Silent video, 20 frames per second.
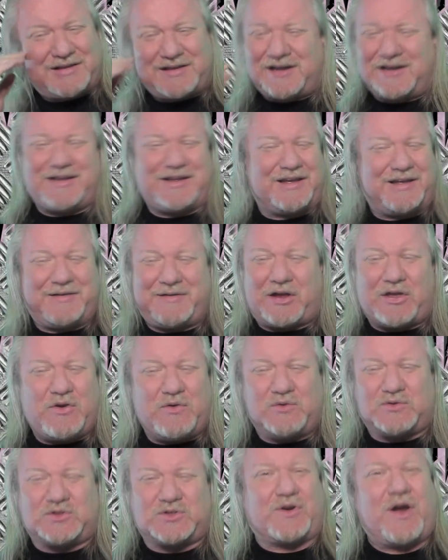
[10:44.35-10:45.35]
are
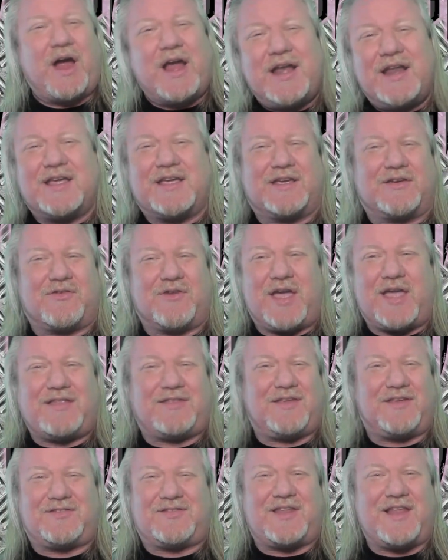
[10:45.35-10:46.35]
you trying to
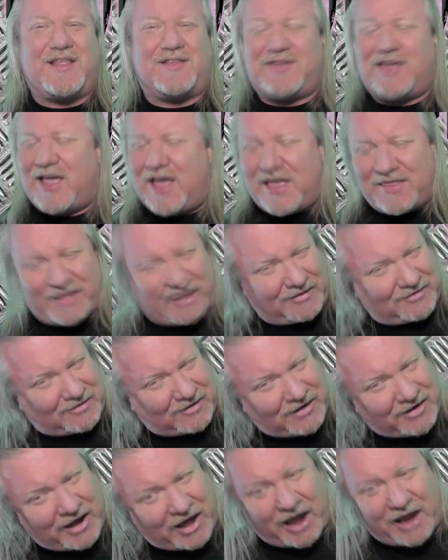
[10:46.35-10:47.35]
create dissonance? That's
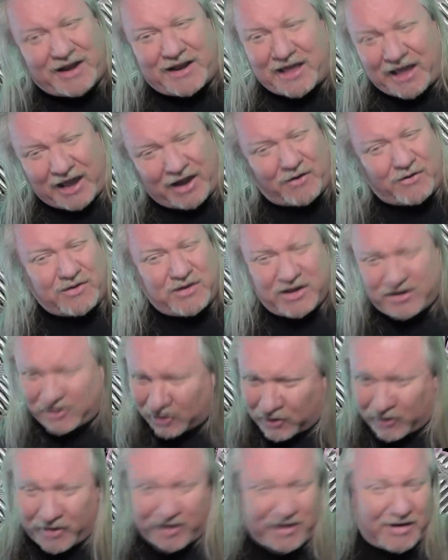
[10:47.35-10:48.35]
not how you
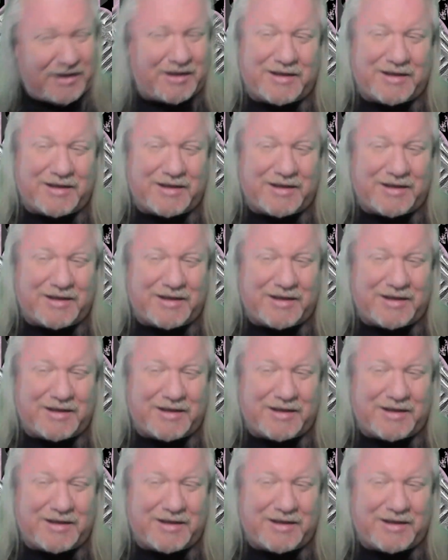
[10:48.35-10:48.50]
do it.